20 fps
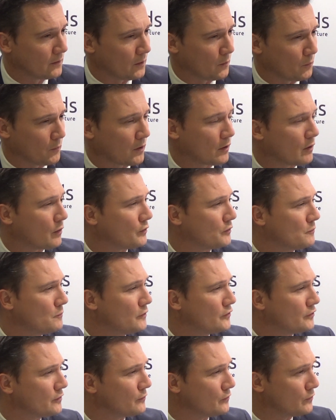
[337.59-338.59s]
We call it
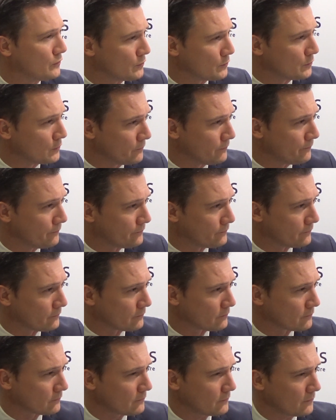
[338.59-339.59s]
Mission Zero,
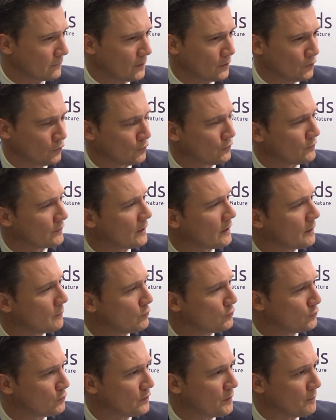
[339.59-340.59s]

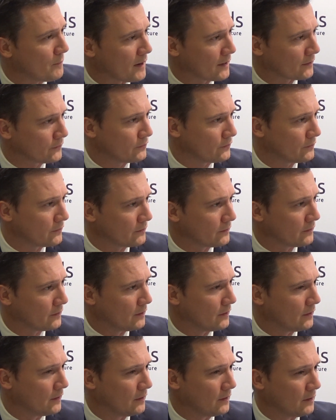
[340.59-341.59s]
sustainable to the max,
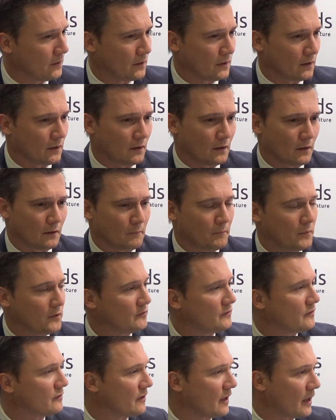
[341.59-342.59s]

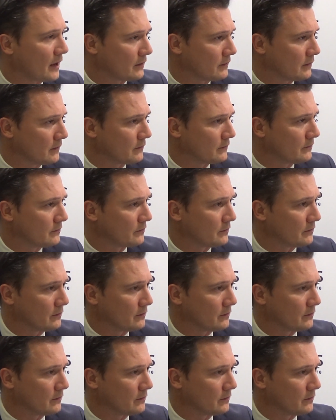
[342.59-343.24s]
business ethics,